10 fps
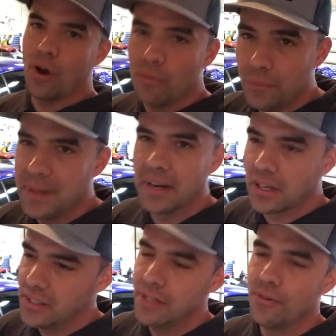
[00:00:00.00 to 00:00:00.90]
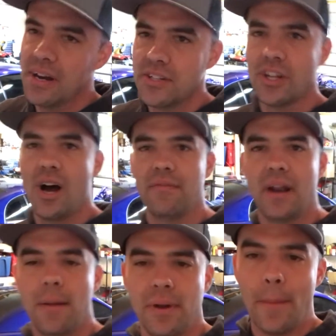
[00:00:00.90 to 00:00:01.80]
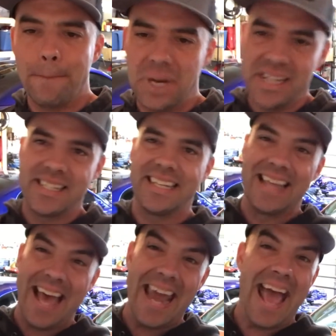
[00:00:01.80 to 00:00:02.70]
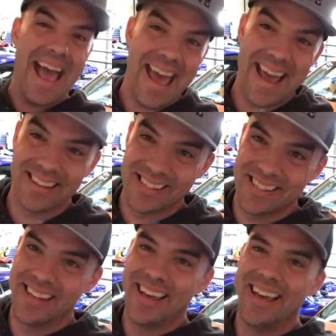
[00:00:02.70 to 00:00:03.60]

Hopefully we can get a clean race off, and I'm gonna bust that ass.